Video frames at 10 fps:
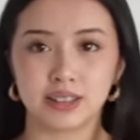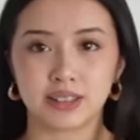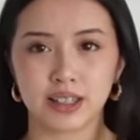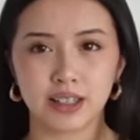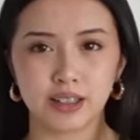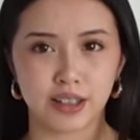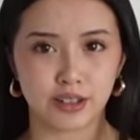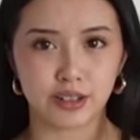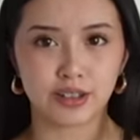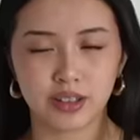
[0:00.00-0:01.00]
it's like a
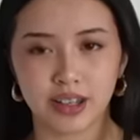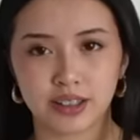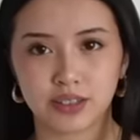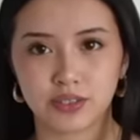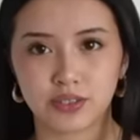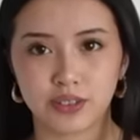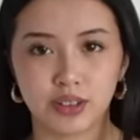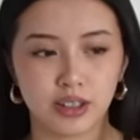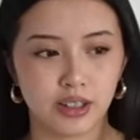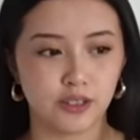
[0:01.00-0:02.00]
leather kind of
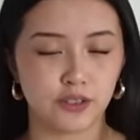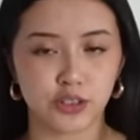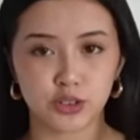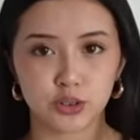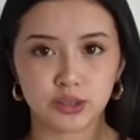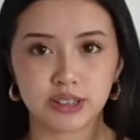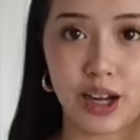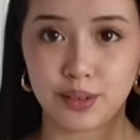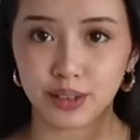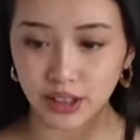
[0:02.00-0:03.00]
feel to it.
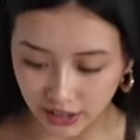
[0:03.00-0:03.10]
I really